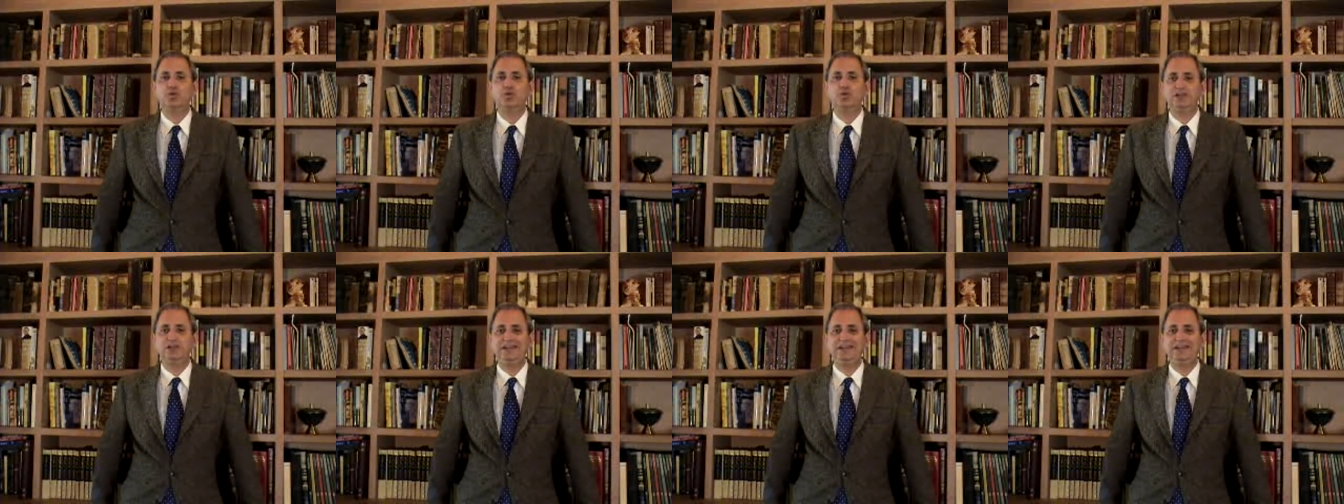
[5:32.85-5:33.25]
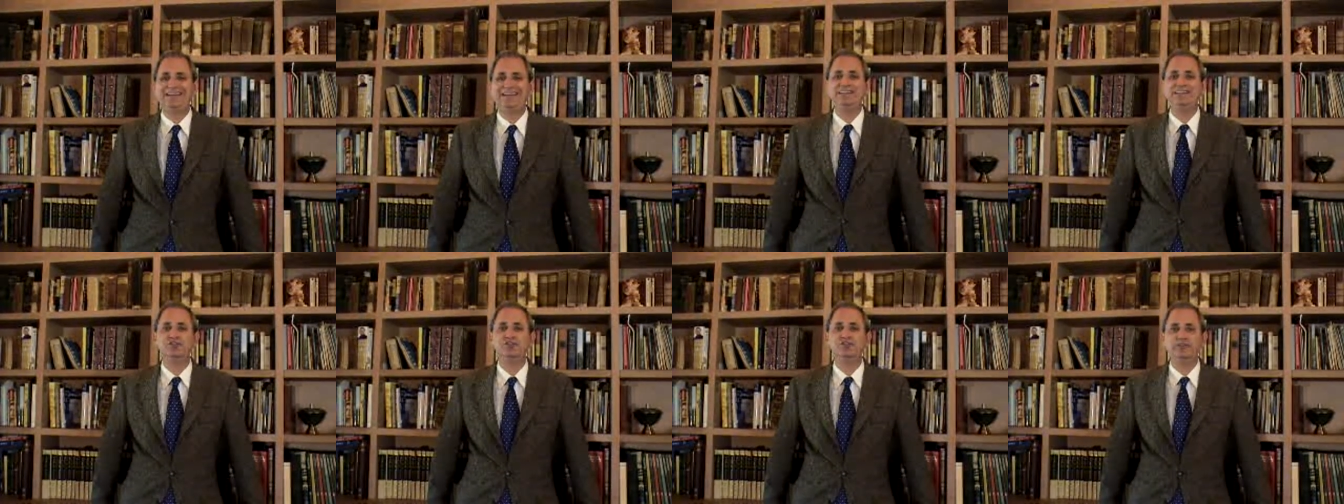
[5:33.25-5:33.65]
20
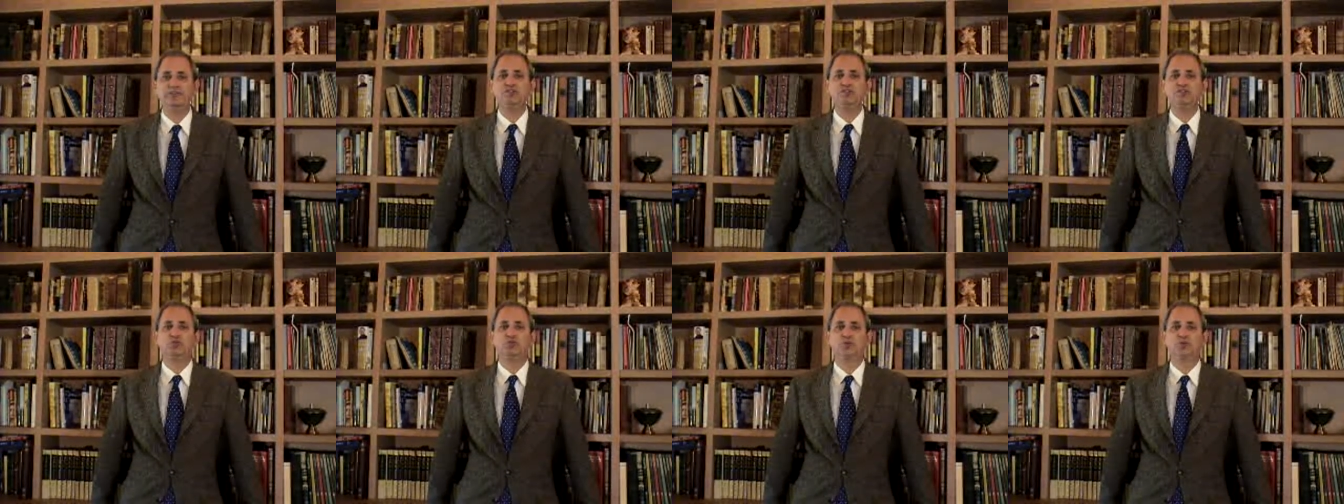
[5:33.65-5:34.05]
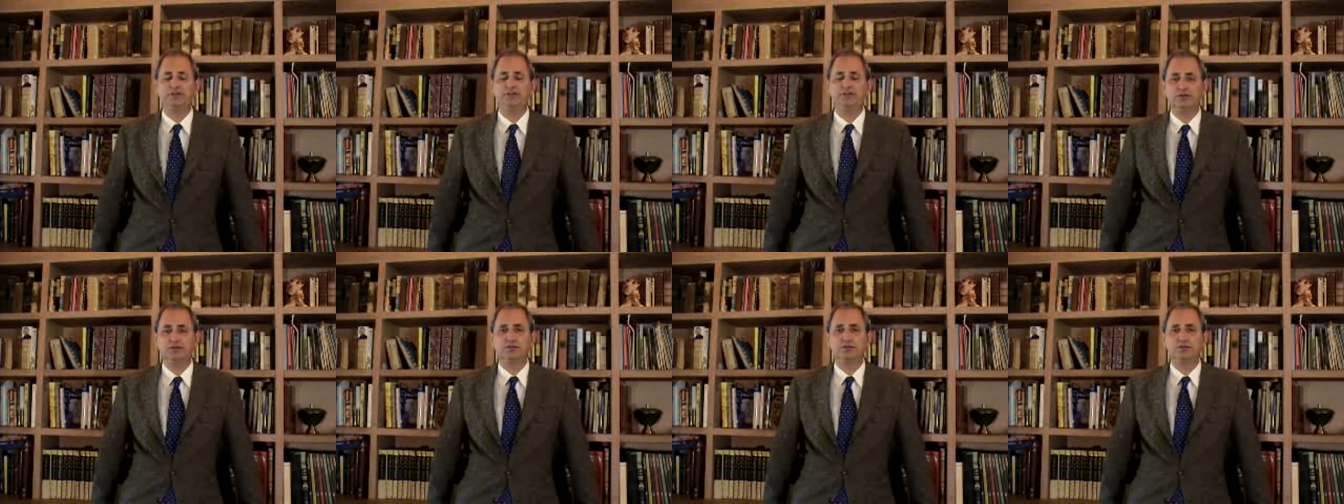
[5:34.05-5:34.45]
individual
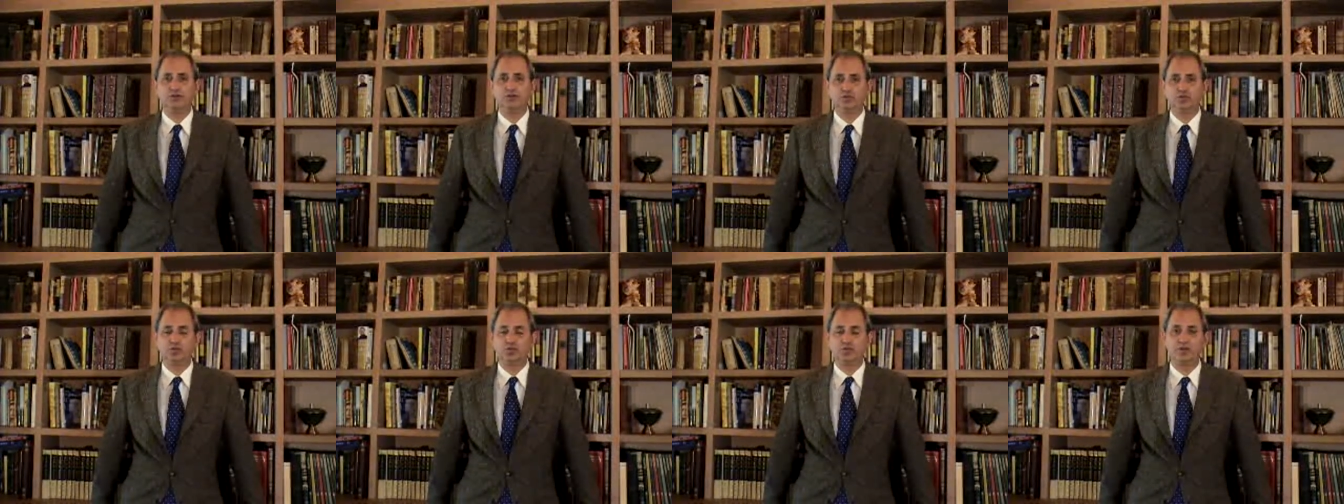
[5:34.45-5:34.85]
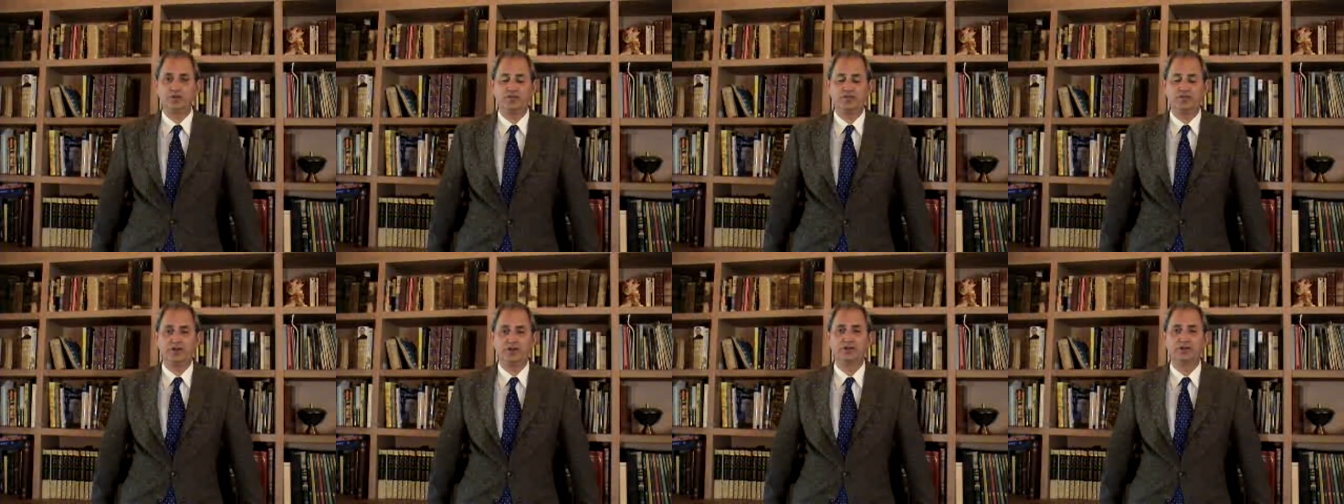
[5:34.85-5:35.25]
interviews with
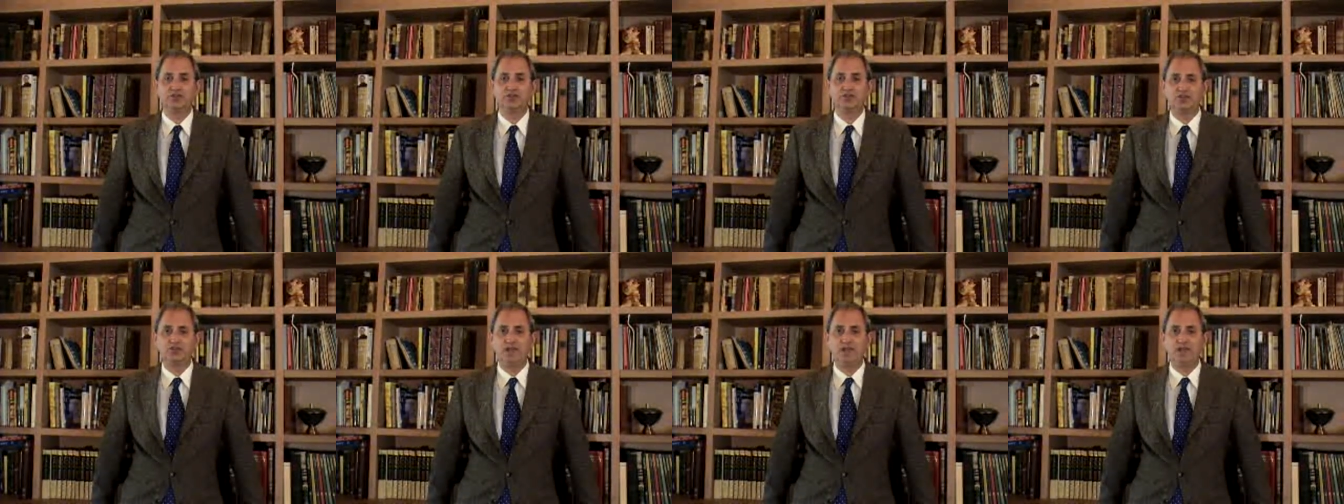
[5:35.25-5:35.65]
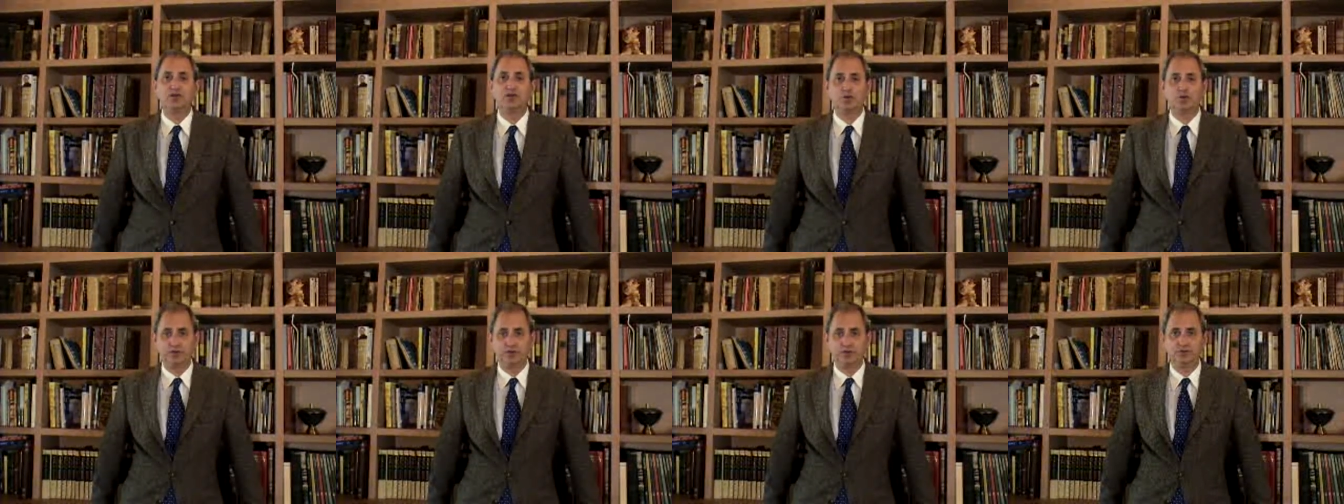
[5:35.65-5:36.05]
various
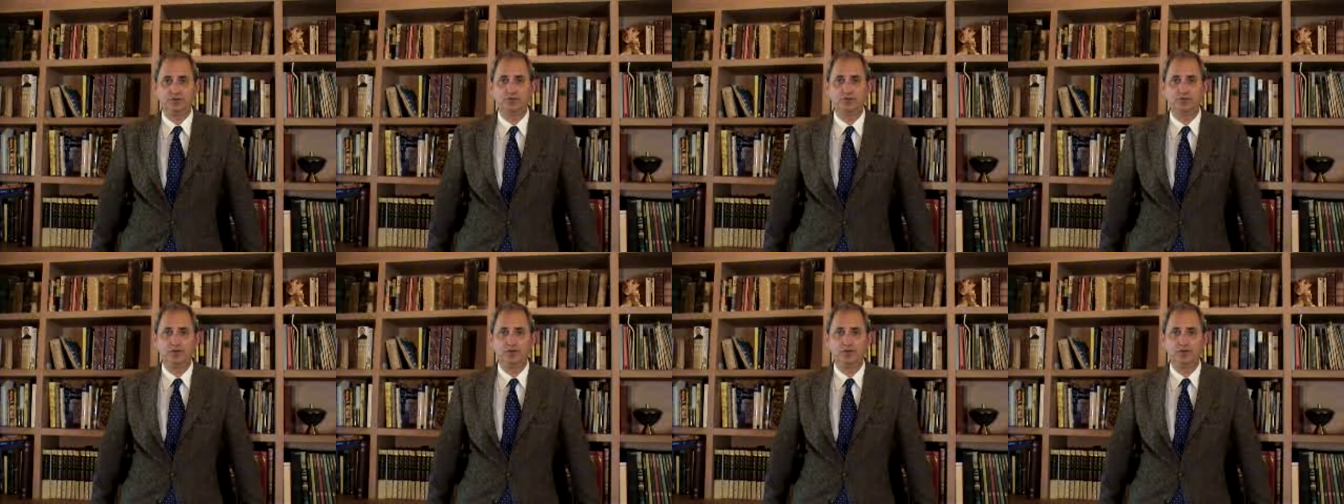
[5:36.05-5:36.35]
stakeholders,